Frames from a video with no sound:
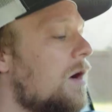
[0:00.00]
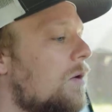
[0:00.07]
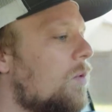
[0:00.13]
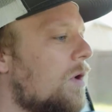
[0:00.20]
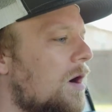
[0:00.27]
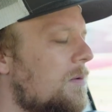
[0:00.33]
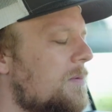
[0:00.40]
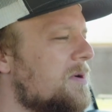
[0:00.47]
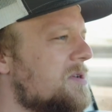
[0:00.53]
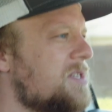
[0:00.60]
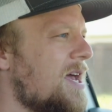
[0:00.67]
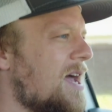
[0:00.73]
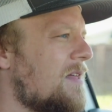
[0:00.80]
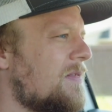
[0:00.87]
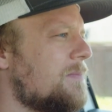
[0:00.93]
We're almost
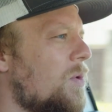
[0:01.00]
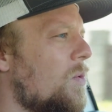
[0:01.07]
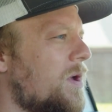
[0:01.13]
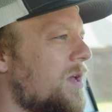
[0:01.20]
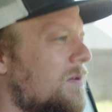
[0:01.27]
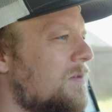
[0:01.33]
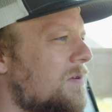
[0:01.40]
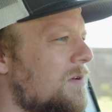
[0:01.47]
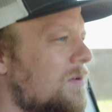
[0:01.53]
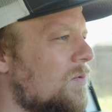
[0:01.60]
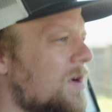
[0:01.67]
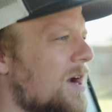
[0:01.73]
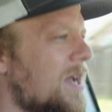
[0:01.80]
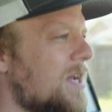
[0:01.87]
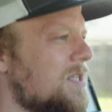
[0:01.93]
at the point
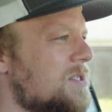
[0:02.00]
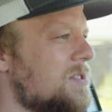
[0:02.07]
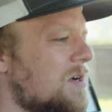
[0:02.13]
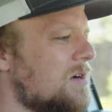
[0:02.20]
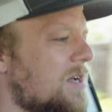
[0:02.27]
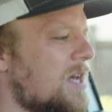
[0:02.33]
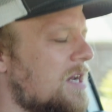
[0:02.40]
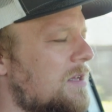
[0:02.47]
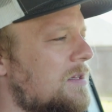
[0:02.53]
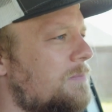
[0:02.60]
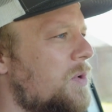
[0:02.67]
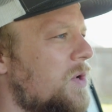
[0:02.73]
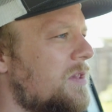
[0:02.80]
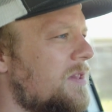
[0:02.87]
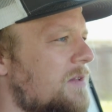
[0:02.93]
where I can start kind of
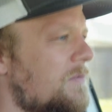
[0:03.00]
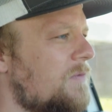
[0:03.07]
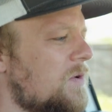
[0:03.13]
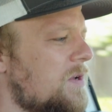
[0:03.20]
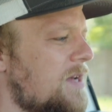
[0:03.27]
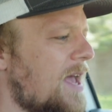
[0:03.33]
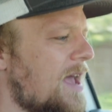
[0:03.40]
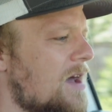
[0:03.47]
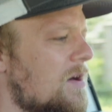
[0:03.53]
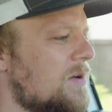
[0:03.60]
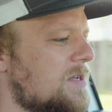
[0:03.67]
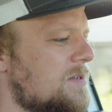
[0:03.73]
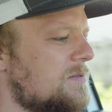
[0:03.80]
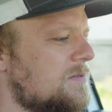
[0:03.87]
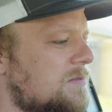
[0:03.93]
putting the foot down
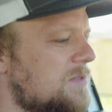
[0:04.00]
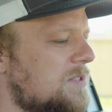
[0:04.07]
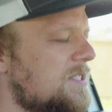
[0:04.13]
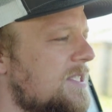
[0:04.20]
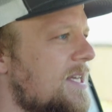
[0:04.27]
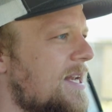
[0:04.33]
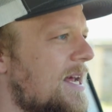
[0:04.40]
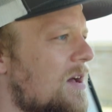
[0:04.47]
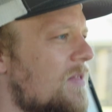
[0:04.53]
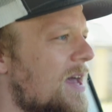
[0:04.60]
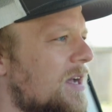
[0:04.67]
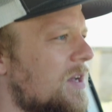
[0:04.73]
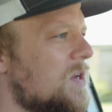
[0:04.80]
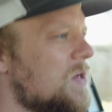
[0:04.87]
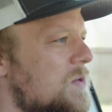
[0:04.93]
and seeing how
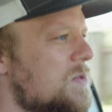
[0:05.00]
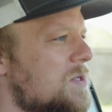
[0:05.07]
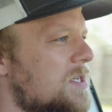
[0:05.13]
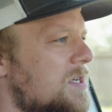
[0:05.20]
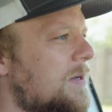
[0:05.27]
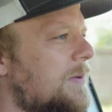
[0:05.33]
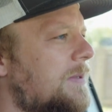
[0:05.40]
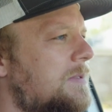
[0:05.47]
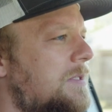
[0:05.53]
that goes, so